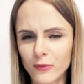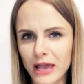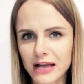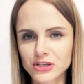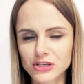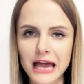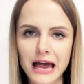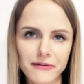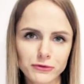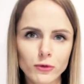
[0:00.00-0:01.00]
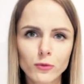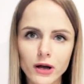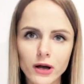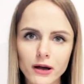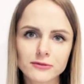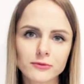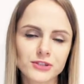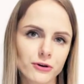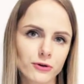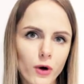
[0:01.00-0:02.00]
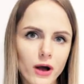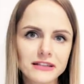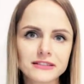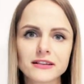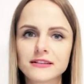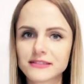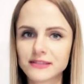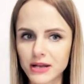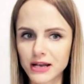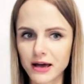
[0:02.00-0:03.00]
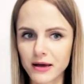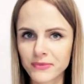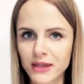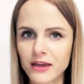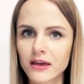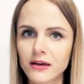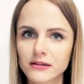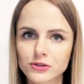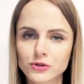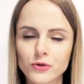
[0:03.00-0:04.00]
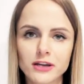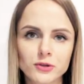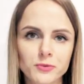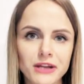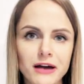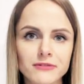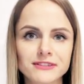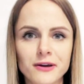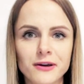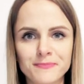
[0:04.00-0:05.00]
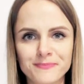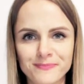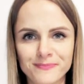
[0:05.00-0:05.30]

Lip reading: We actually have 2 words which are quite similar. Try to pronounce them.